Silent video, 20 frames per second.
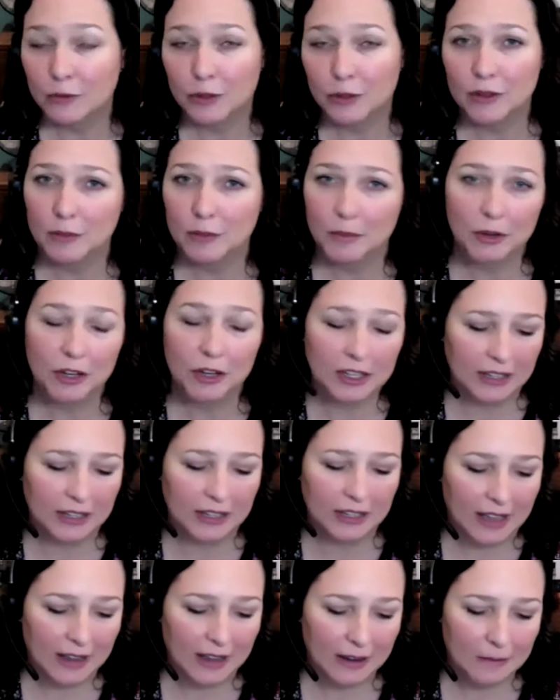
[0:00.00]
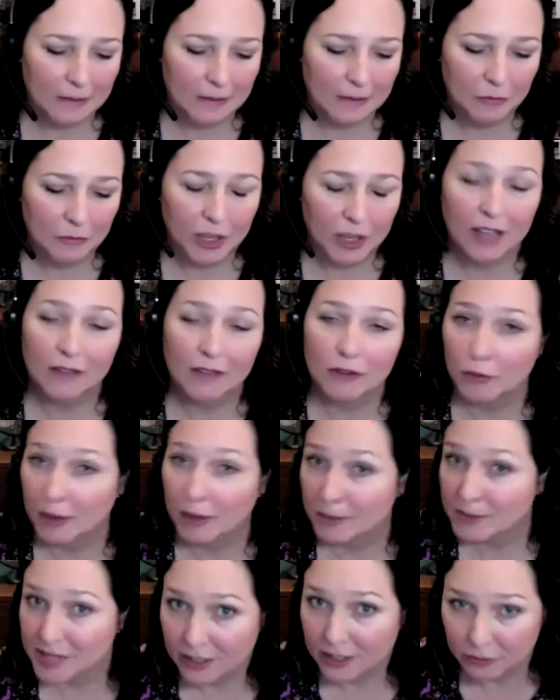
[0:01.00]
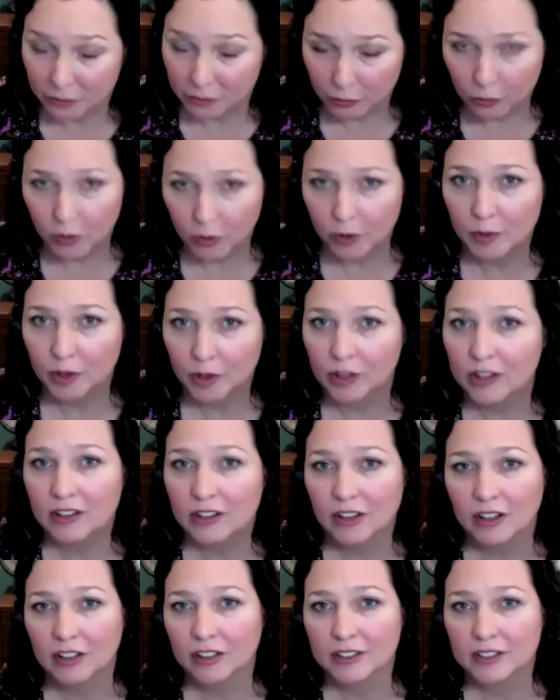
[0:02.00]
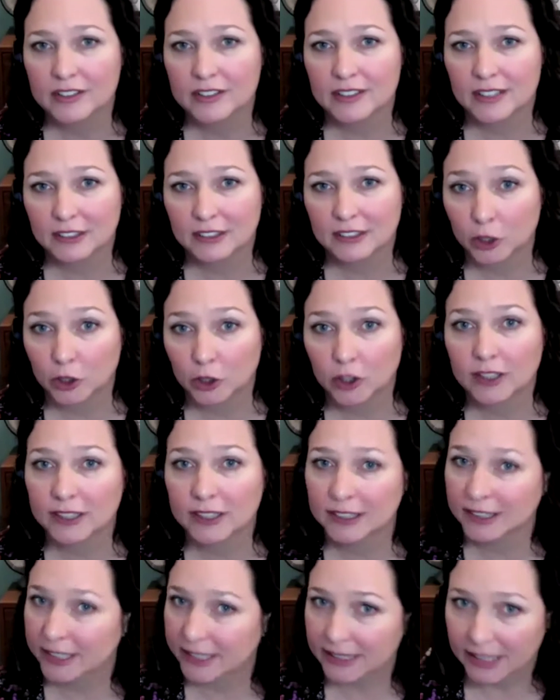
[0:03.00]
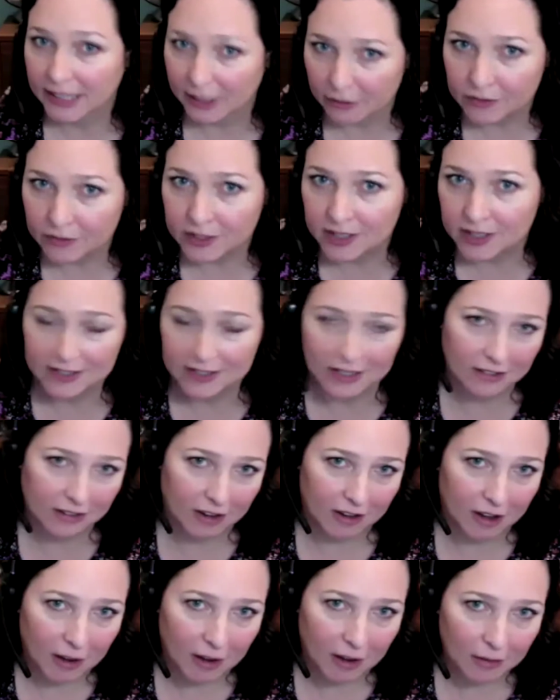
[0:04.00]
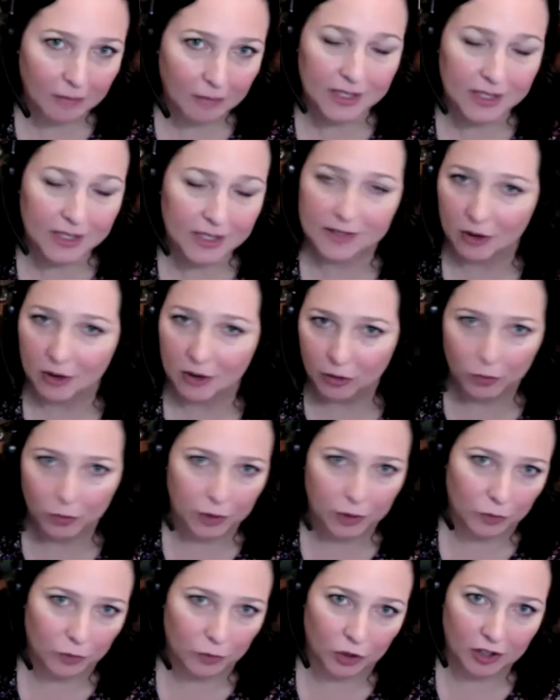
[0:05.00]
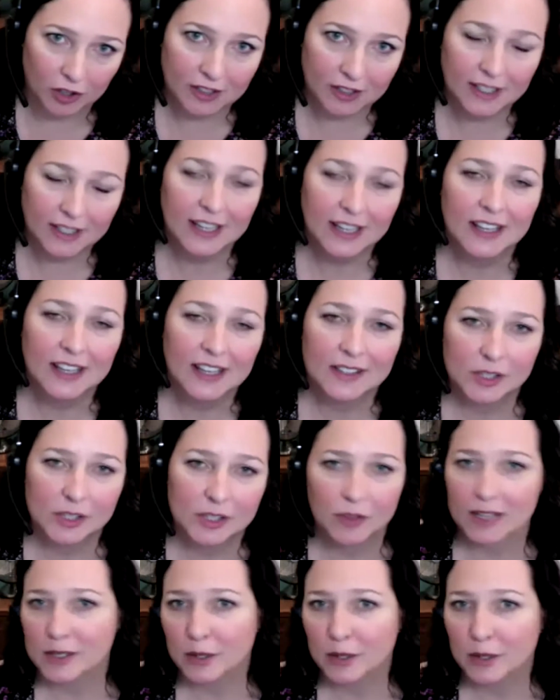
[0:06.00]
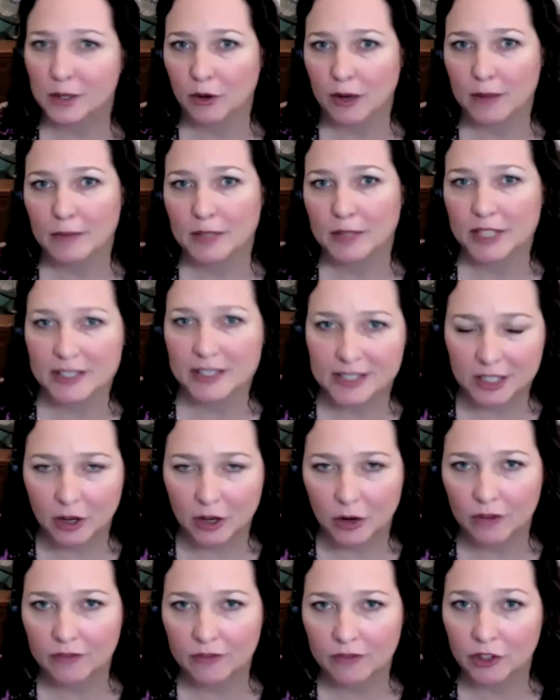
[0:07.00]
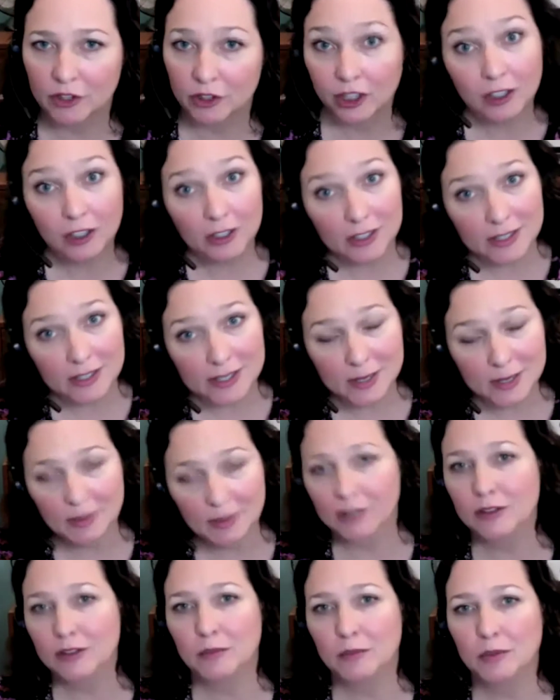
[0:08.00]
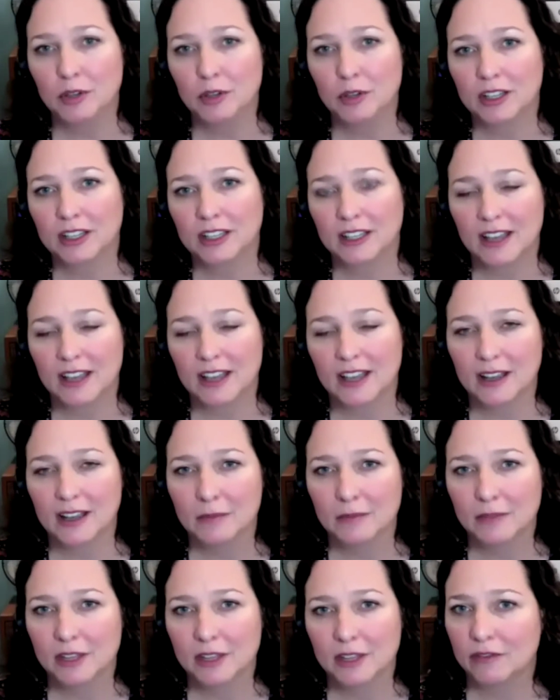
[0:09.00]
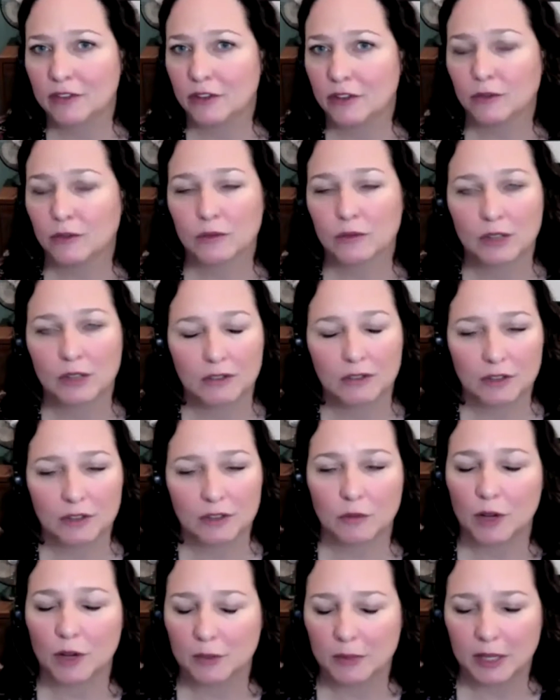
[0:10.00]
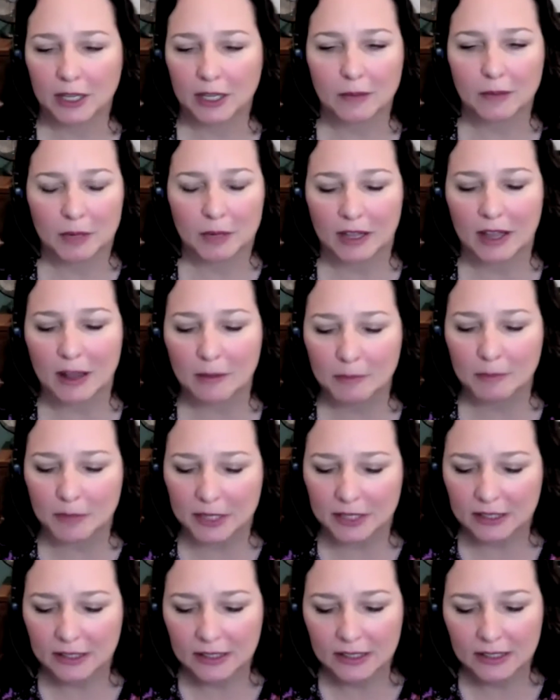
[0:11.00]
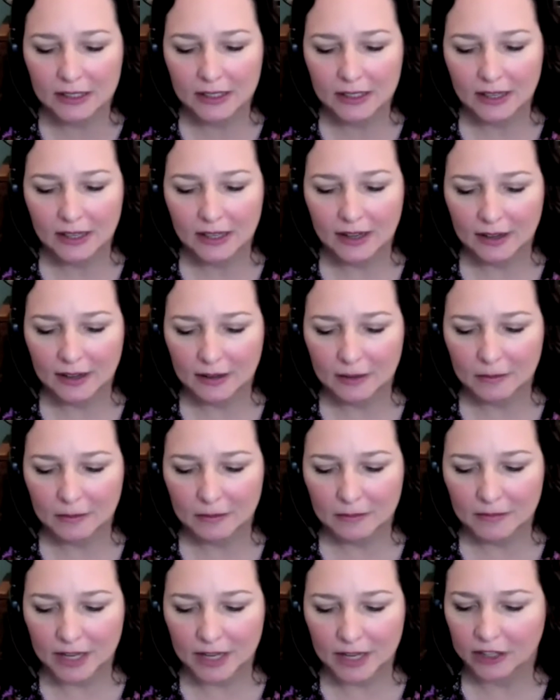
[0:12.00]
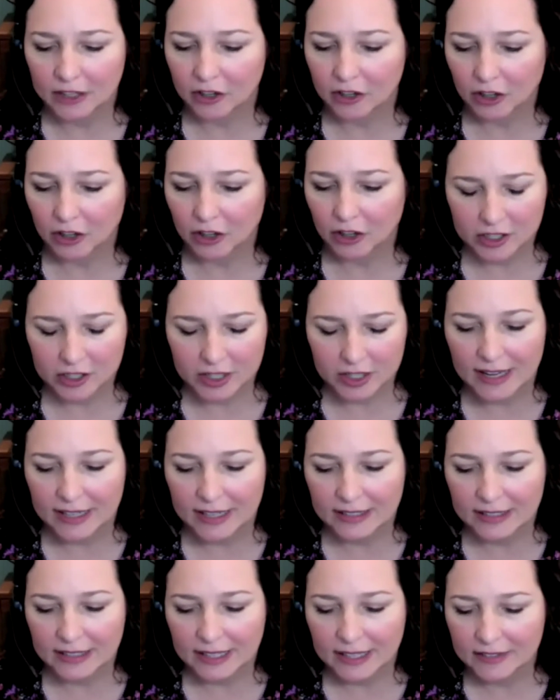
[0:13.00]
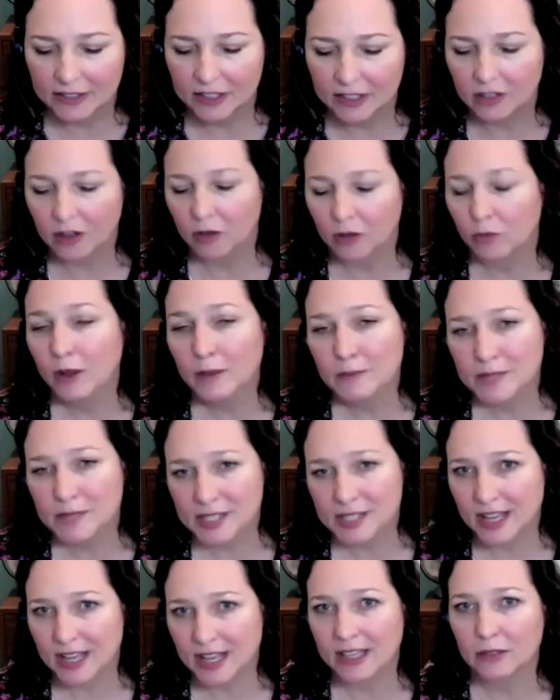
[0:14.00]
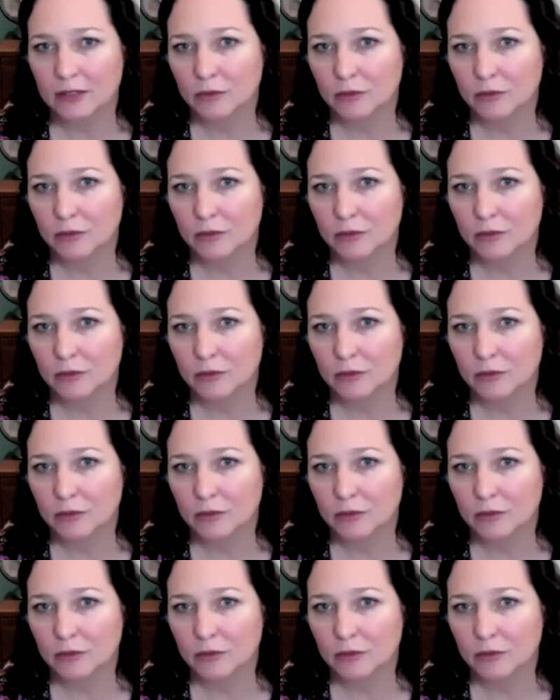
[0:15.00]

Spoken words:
well, the book, we have a website for the book called learnleadlift.com. It's all one word. So that's a great place to go if you're curious about the book. If you want to pick up a copy, I encourage that. And then our website,